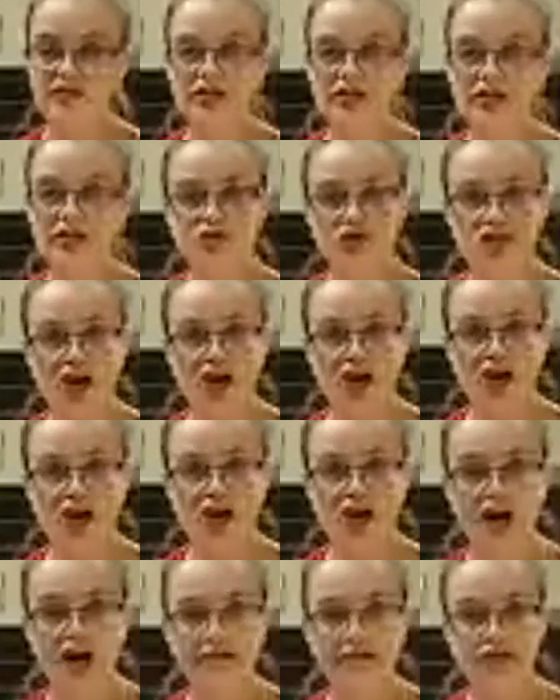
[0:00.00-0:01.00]
They have little
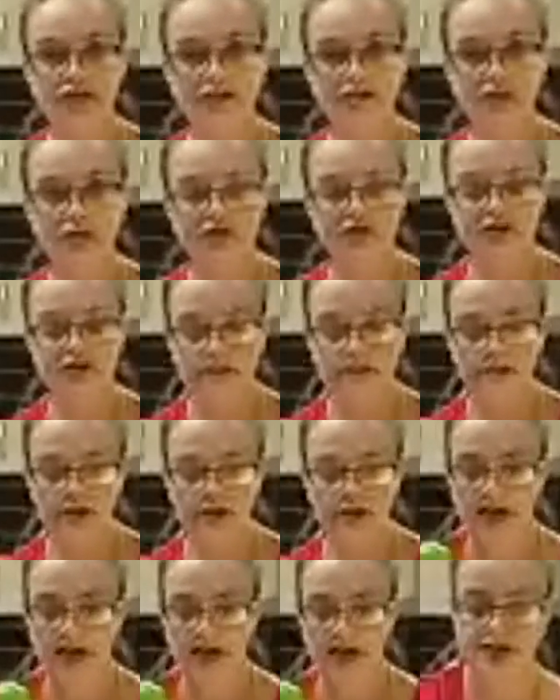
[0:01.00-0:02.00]
diamonds on the
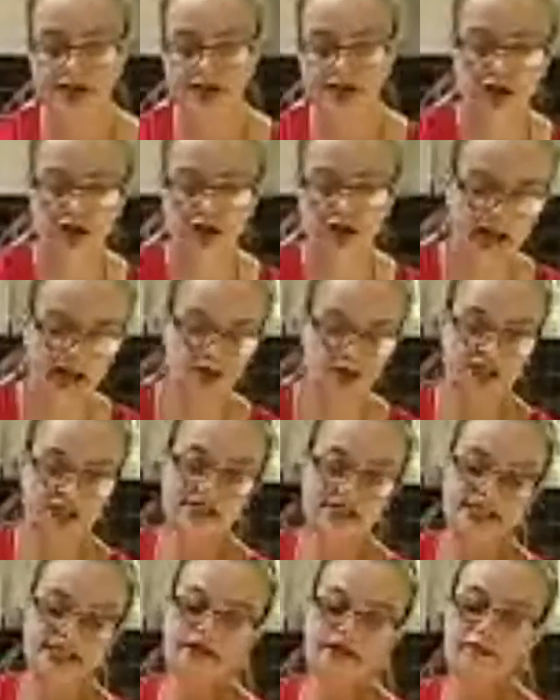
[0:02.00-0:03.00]
bottom, so
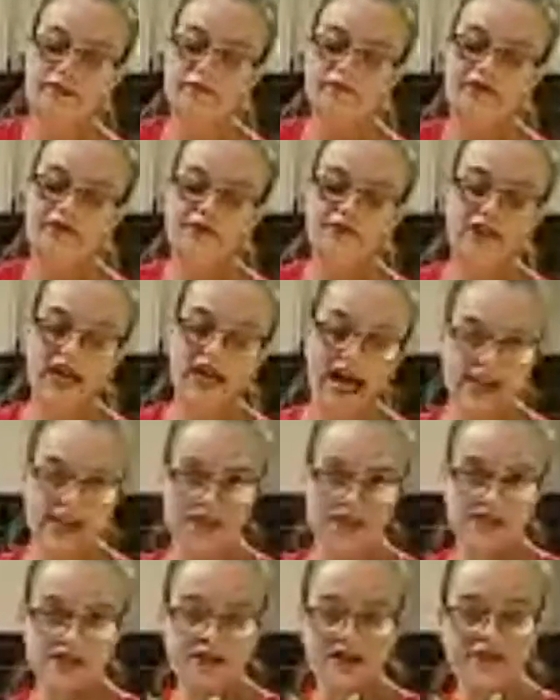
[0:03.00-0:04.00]
when you sit them
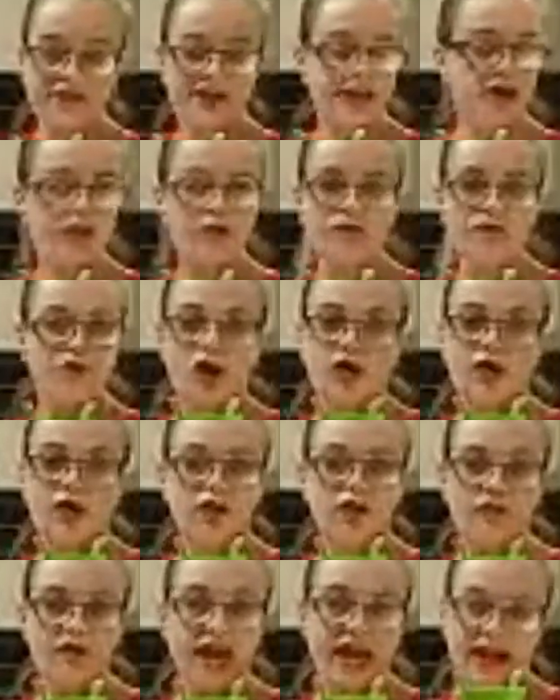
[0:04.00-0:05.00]
flat, they
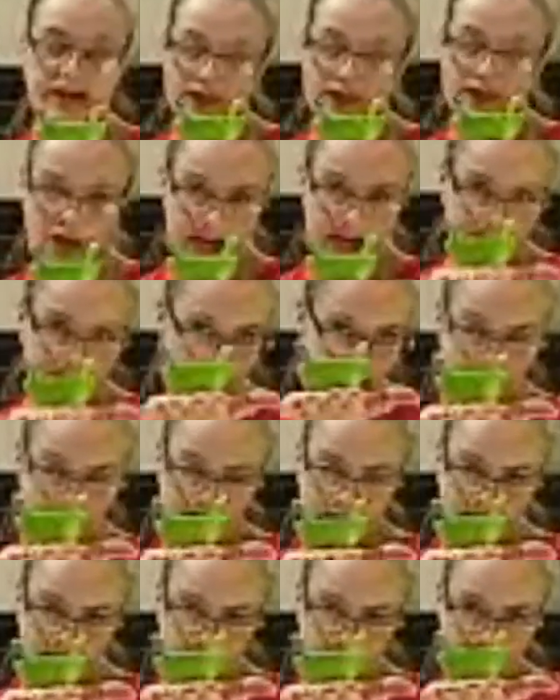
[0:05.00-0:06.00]
don't roll around
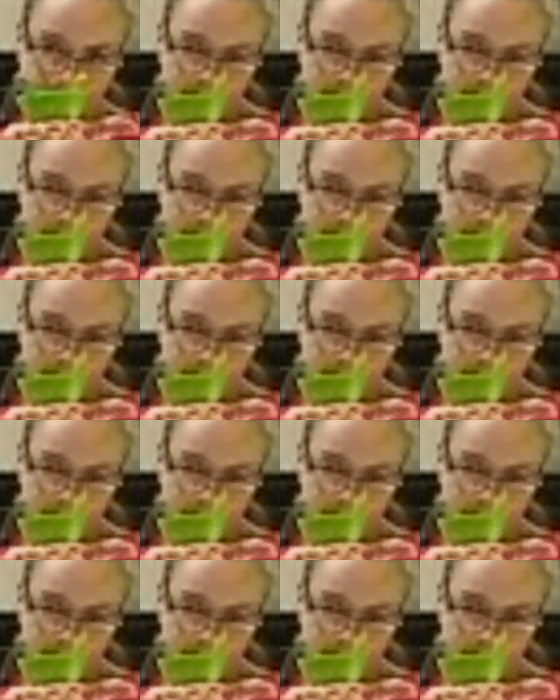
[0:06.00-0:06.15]
like